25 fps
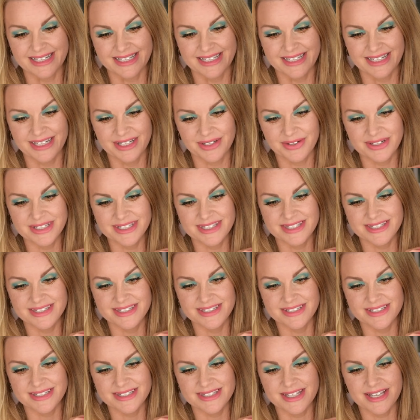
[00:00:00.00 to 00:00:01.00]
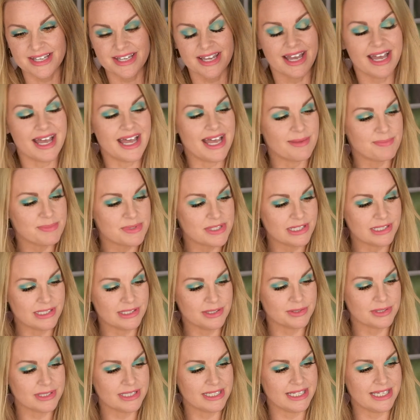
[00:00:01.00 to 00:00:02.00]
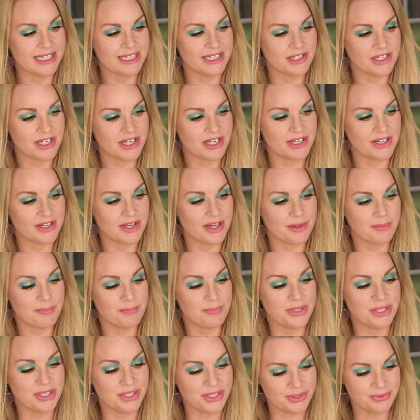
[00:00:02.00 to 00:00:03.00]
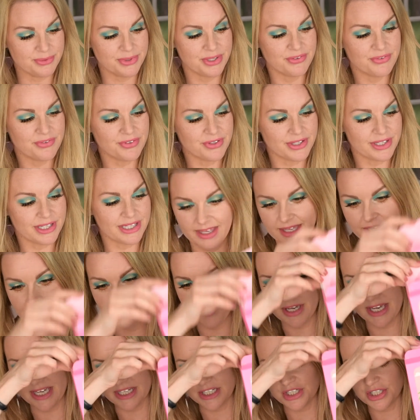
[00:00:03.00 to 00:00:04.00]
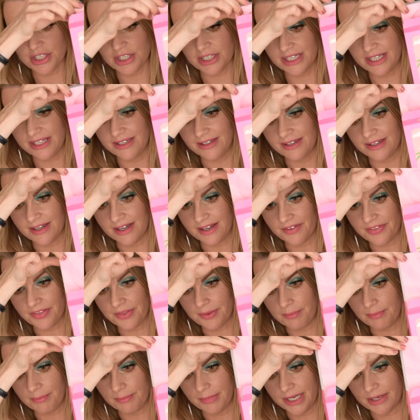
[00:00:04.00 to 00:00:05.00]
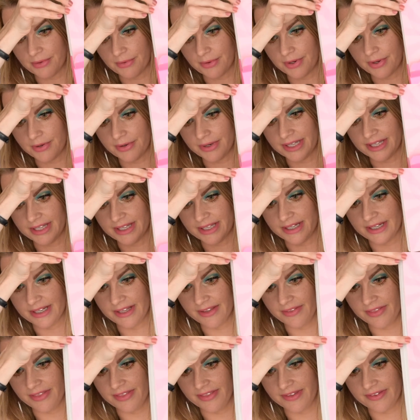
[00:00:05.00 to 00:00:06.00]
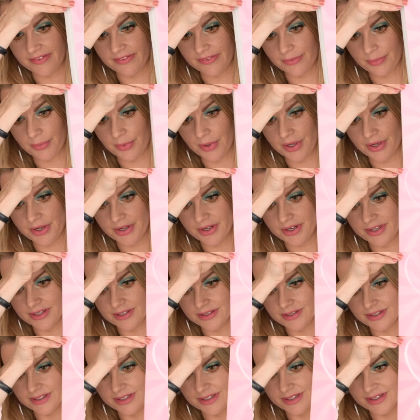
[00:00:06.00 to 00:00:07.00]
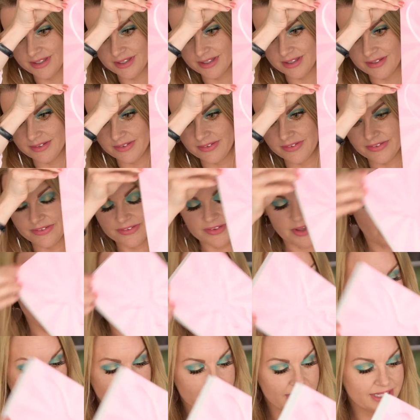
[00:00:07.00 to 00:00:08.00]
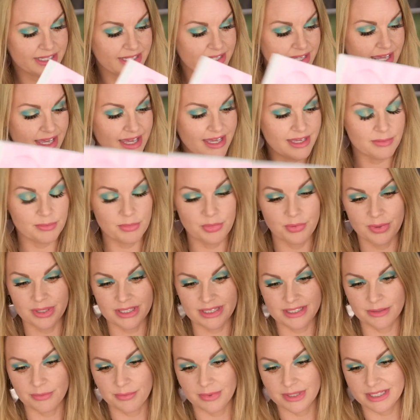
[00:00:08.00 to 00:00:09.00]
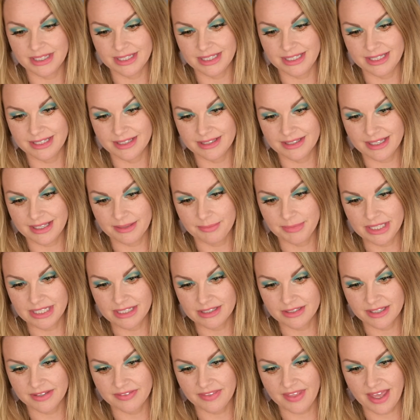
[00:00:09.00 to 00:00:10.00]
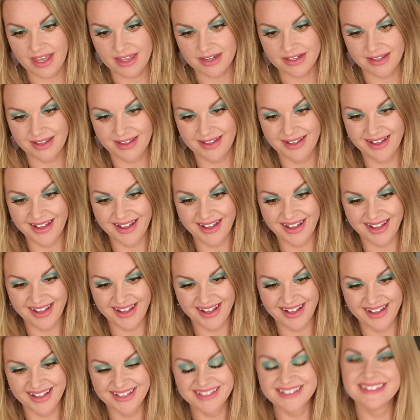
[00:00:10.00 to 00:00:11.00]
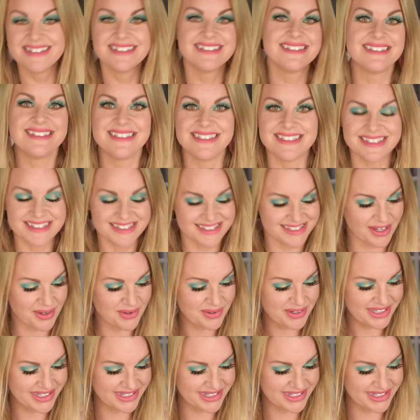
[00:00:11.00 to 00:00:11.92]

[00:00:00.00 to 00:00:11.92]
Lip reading: here. It's just absolutely beautiful. And you actually got the mirror in this one. So it came really, really, I mean, look at that. It's just so